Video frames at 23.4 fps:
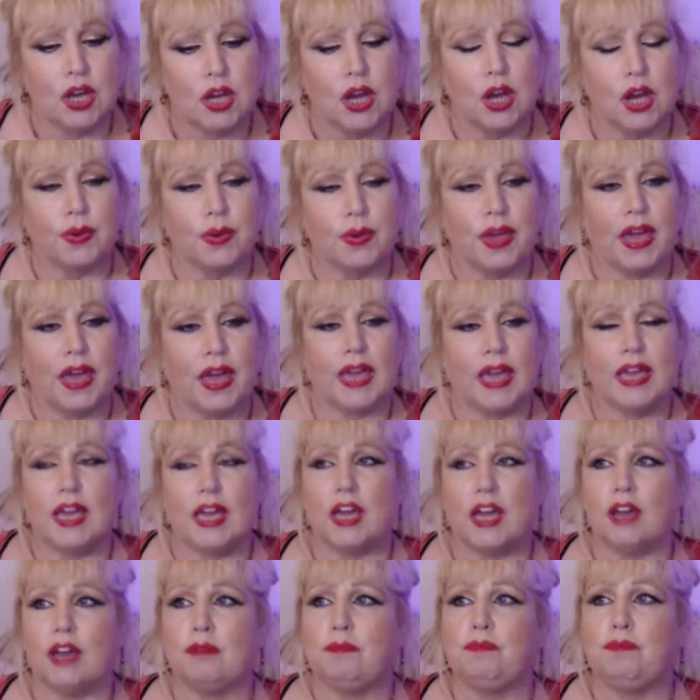Okay,
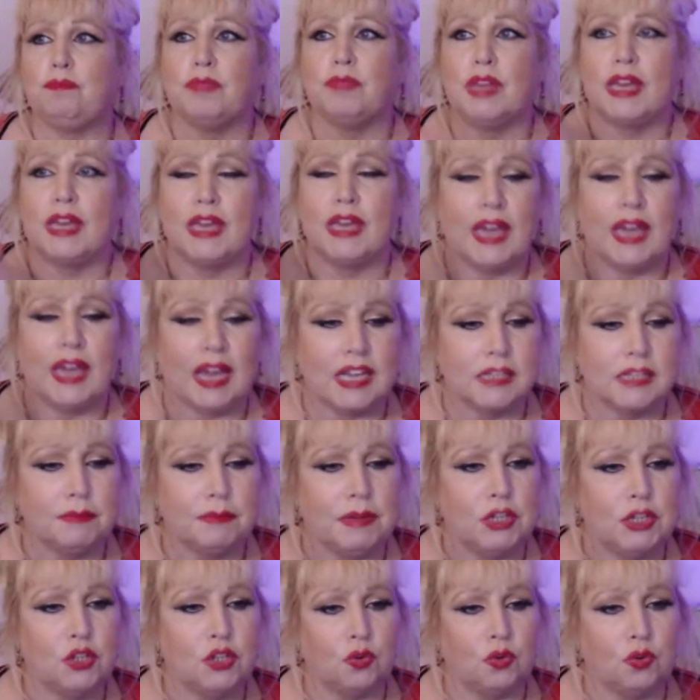he has
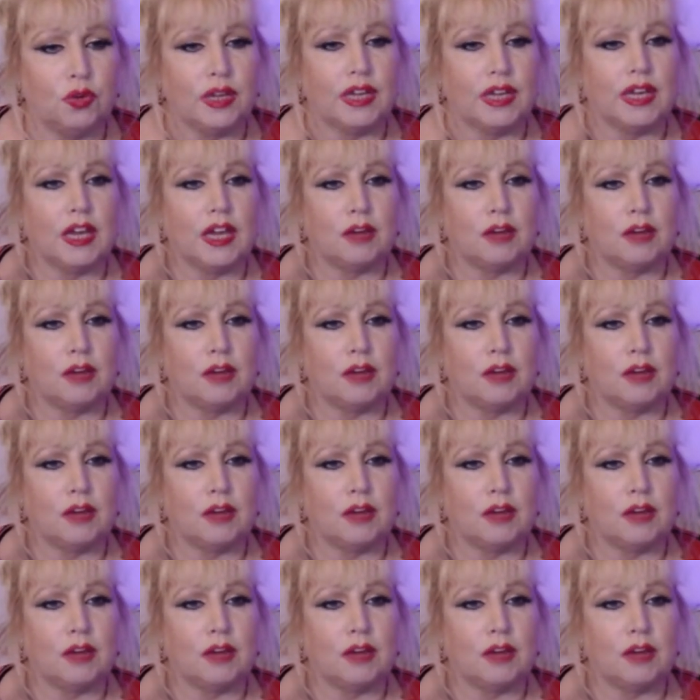been talking